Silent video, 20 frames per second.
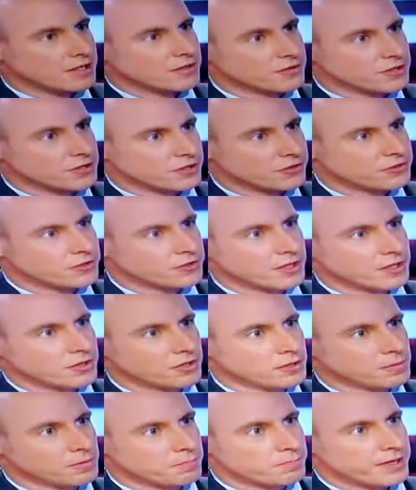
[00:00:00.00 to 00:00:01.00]
it is the
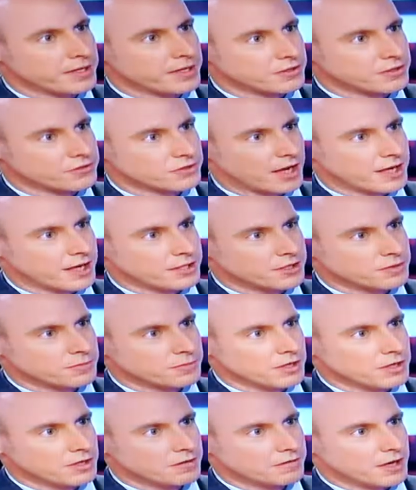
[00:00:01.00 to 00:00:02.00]
single biggest
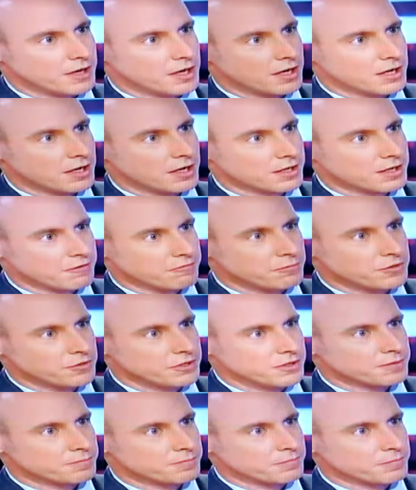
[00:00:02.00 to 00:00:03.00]
item of our
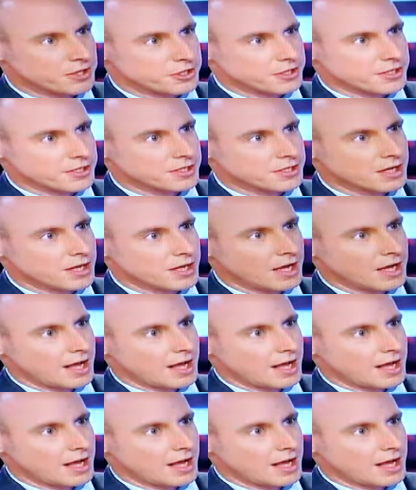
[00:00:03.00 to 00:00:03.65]
government budget.